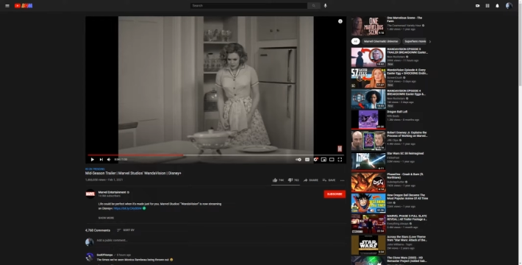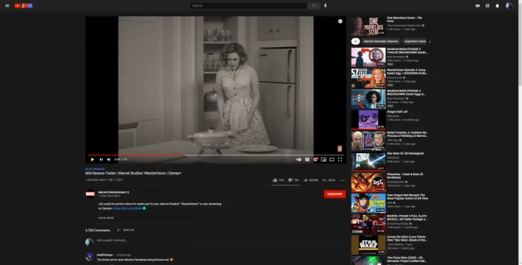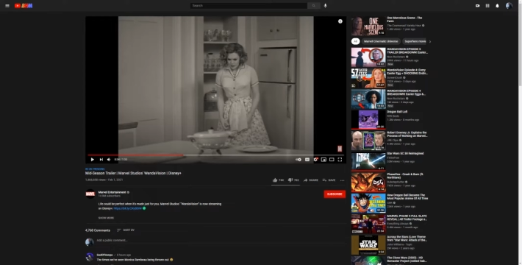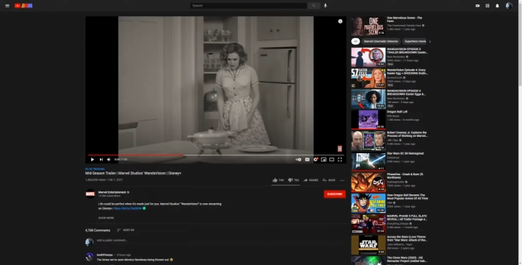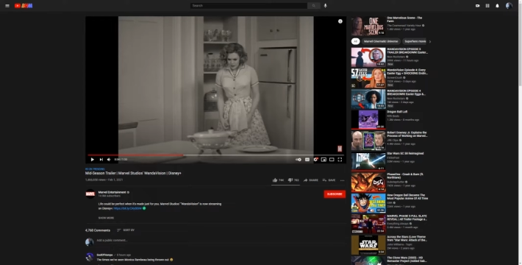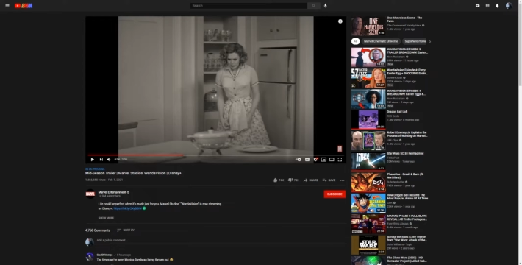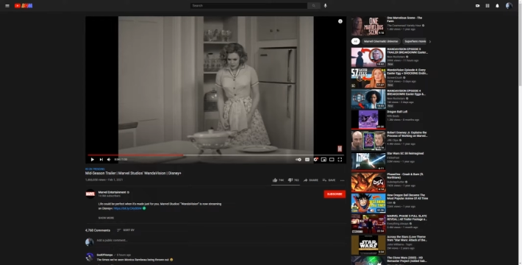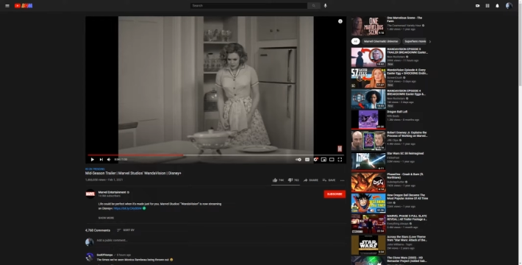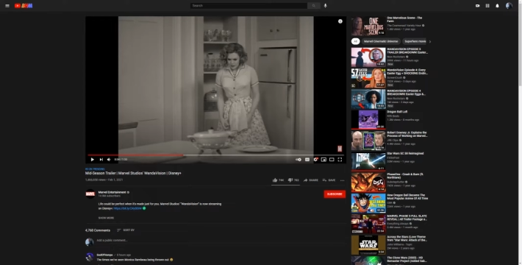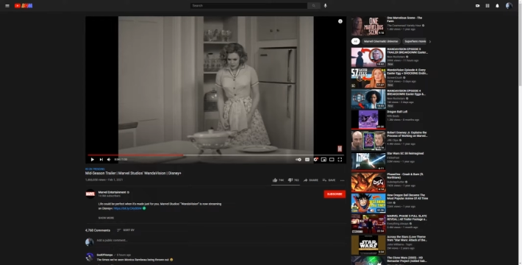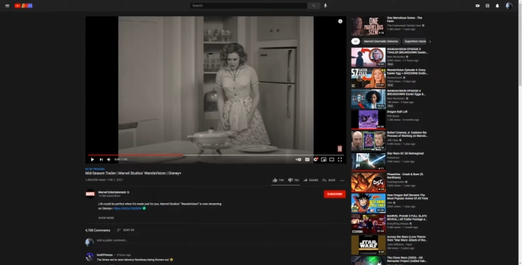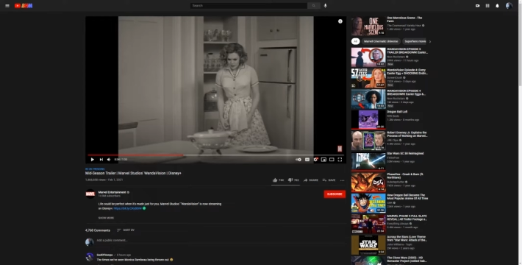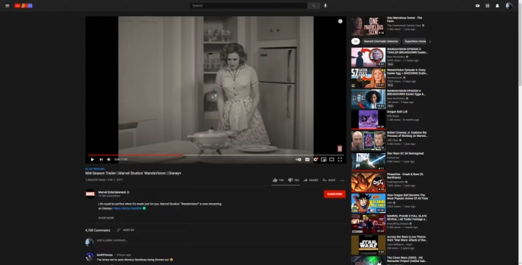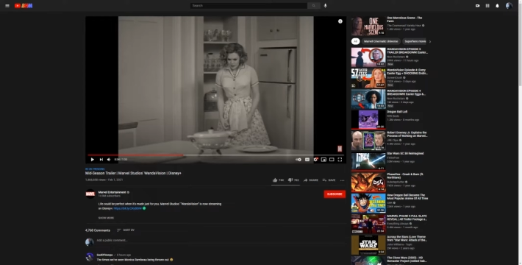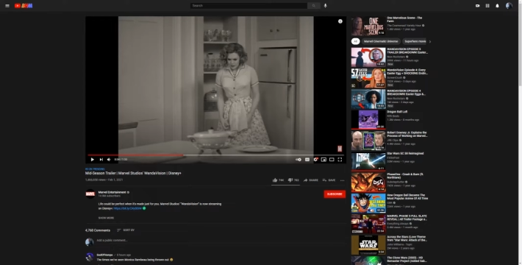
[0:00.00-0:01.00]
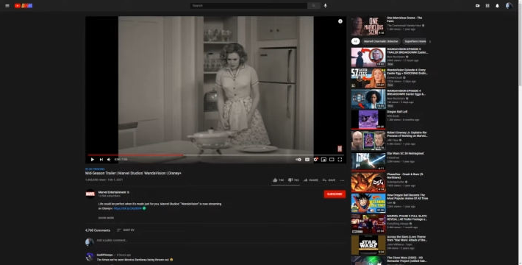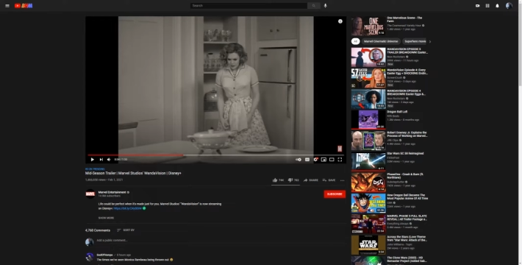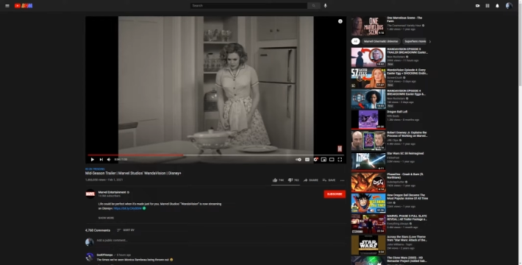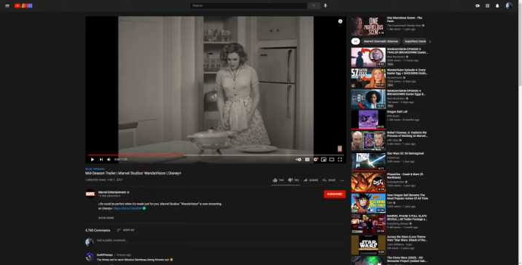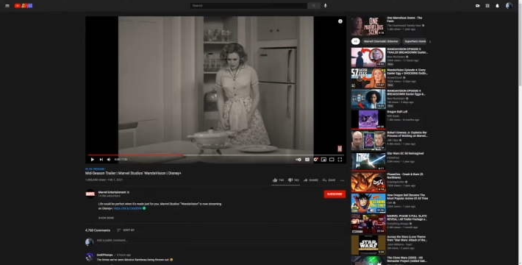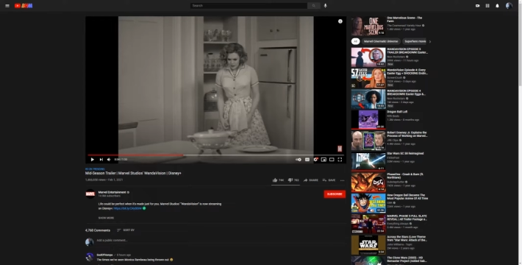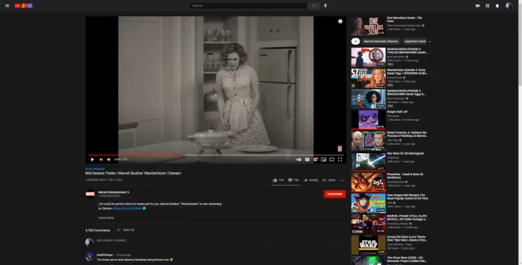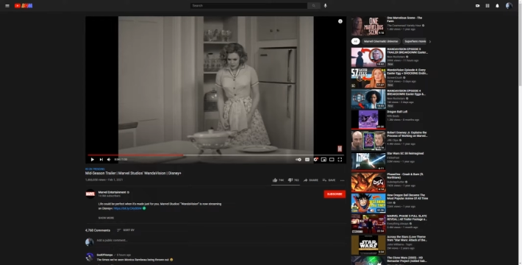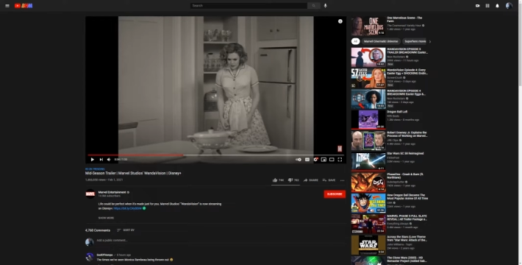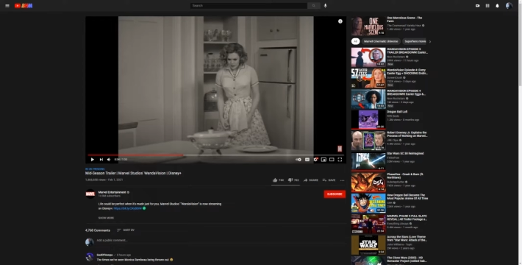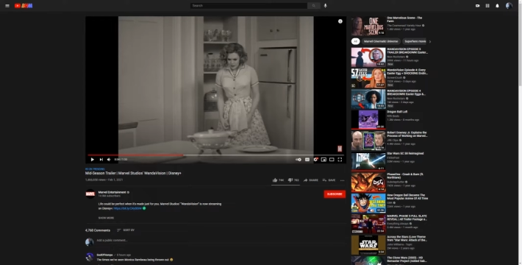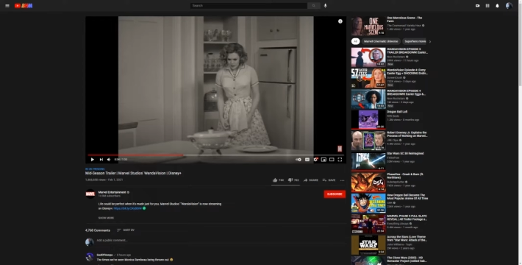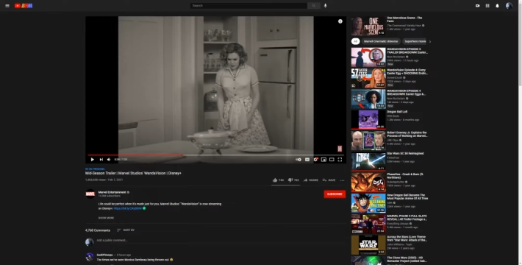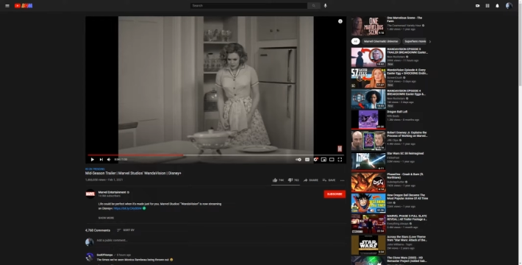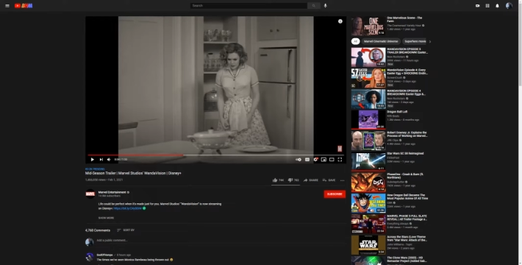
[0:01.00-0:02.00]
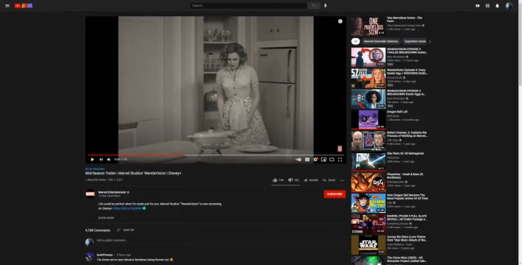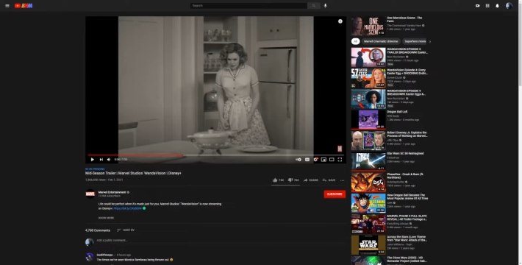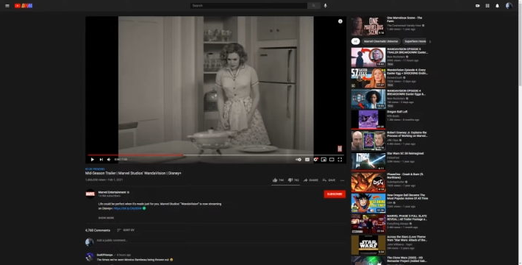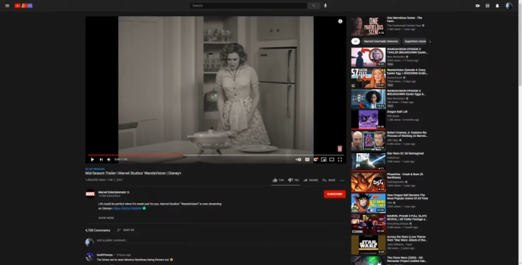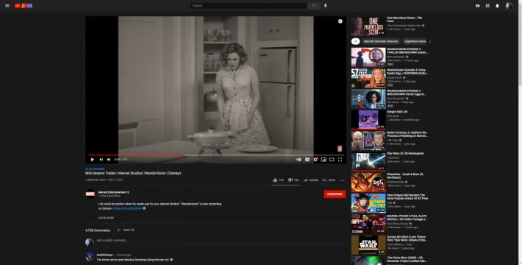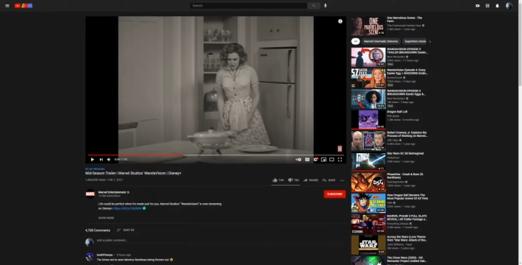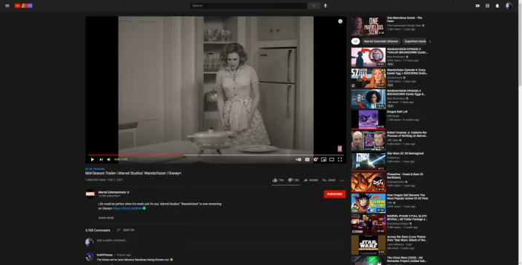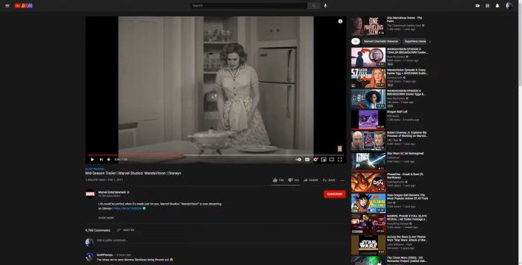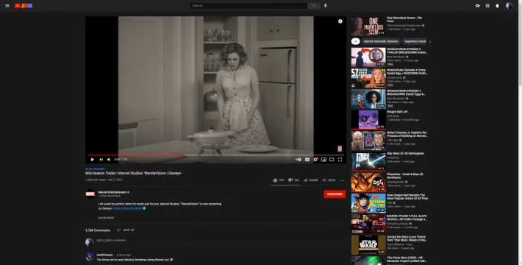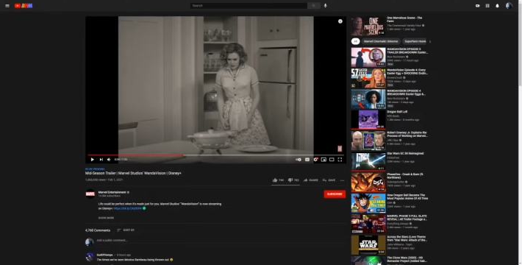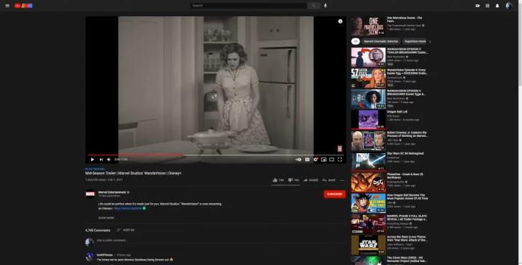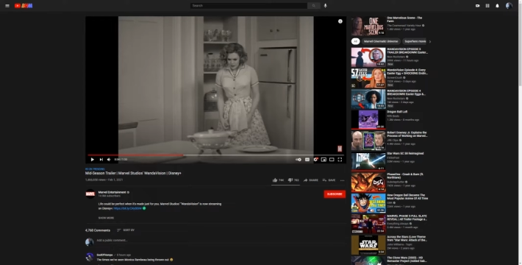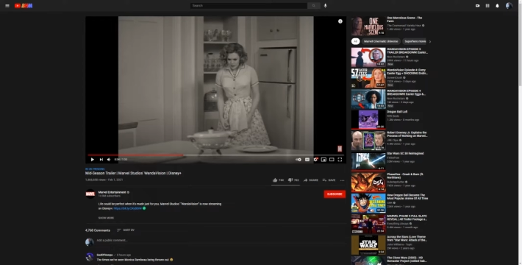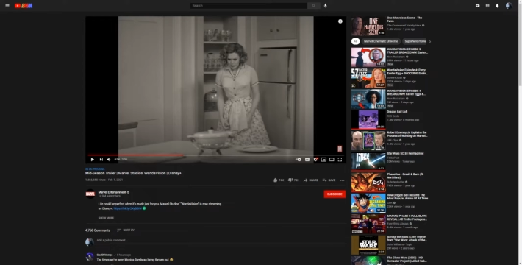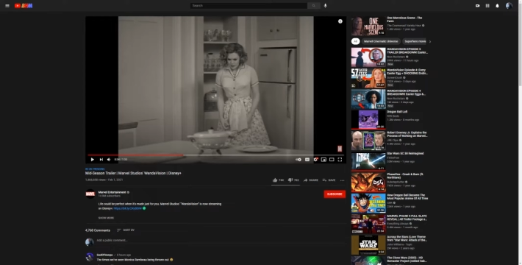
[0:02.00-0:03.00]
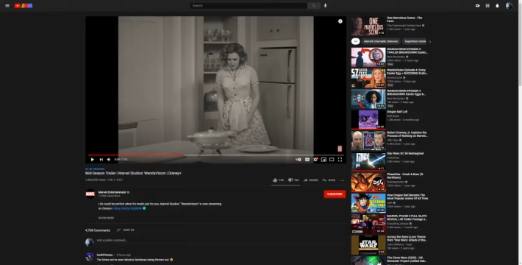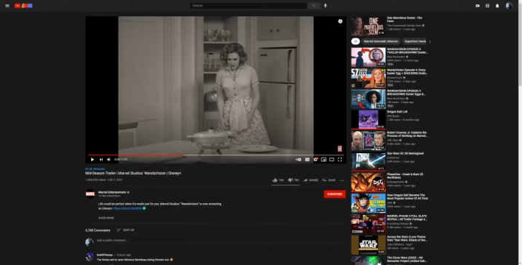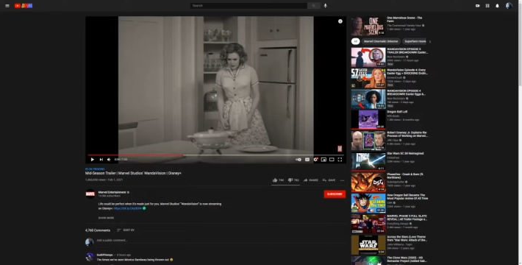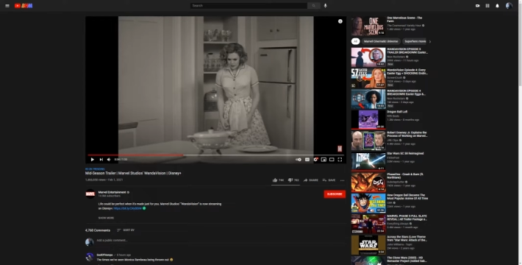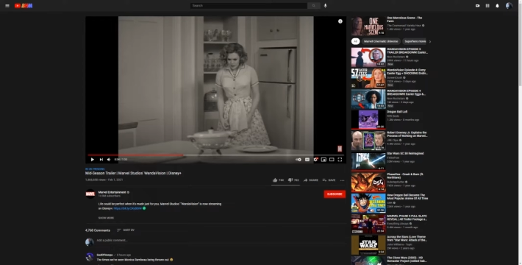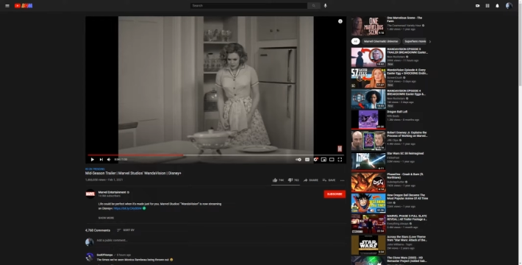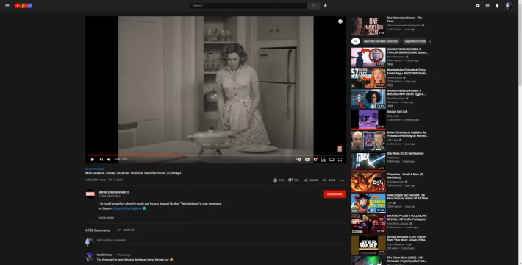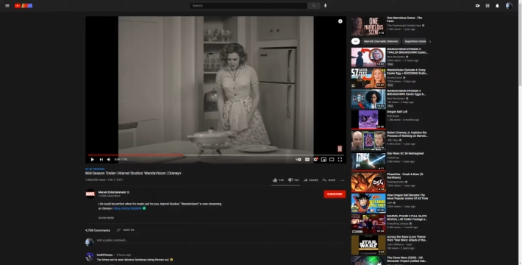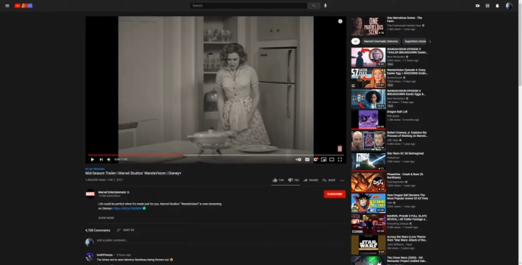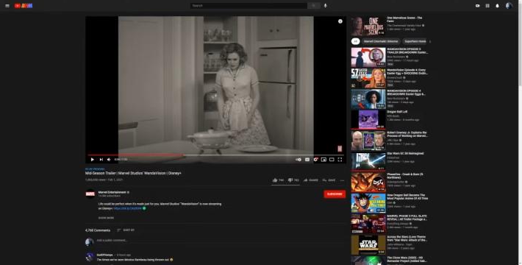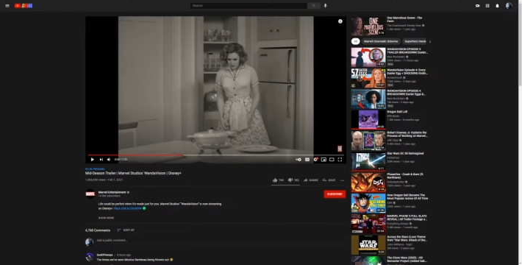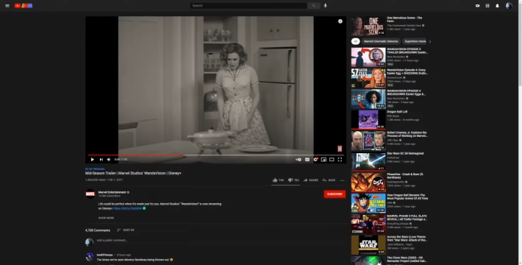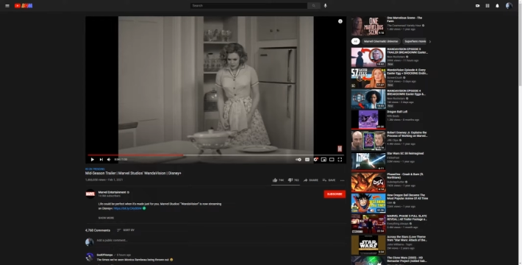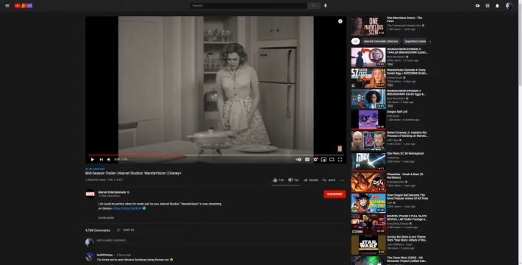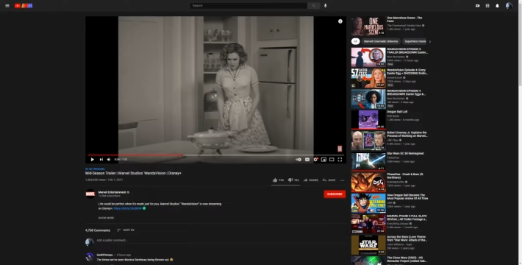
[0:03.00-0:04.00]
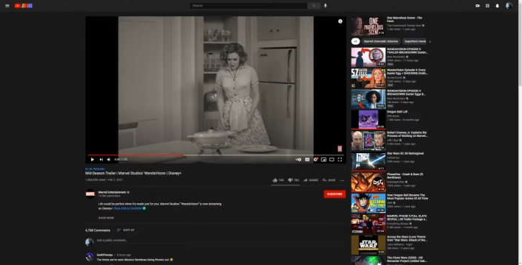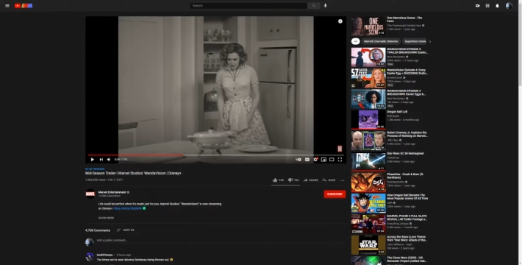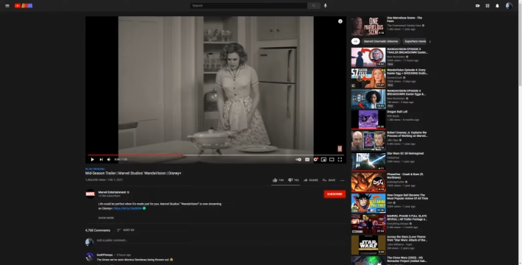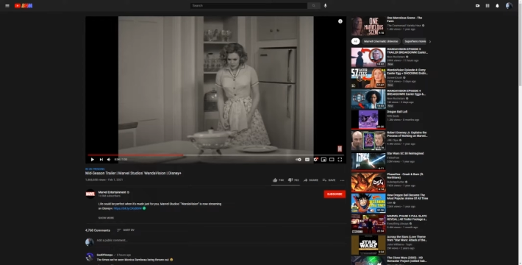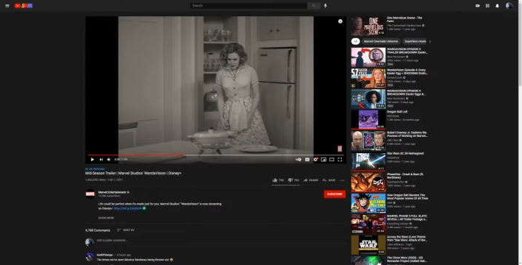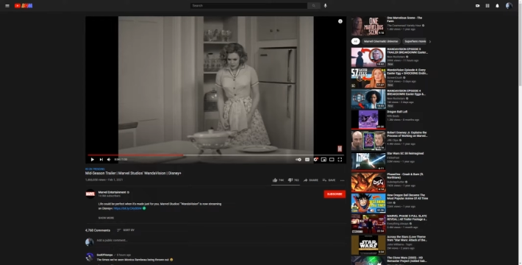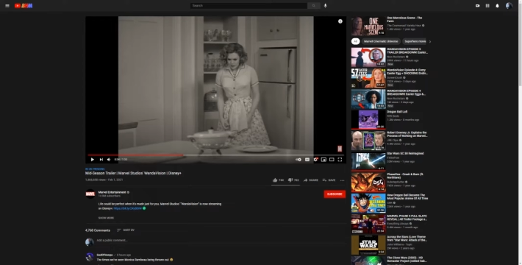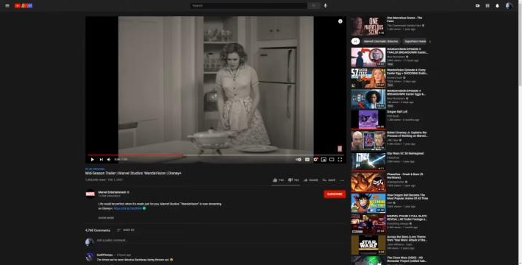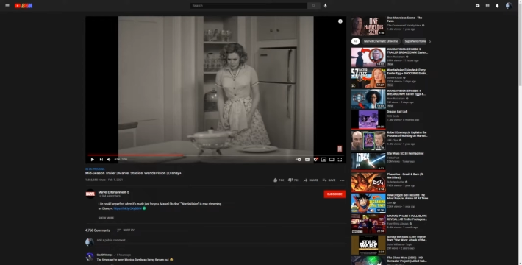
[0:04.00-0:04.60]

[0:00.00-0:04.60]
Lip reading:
Nobody's mouth can be seen.